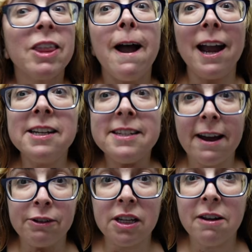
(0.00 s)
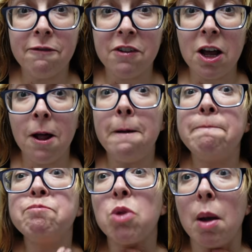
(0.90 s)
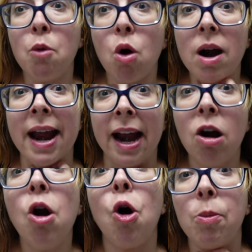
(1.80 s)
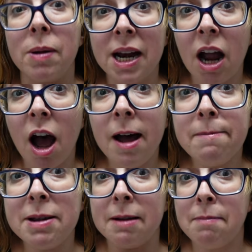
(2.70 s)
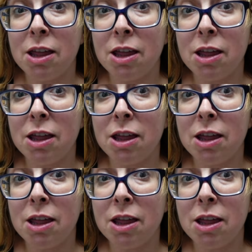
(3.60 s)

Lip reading: I can definitely feel more air opening up in my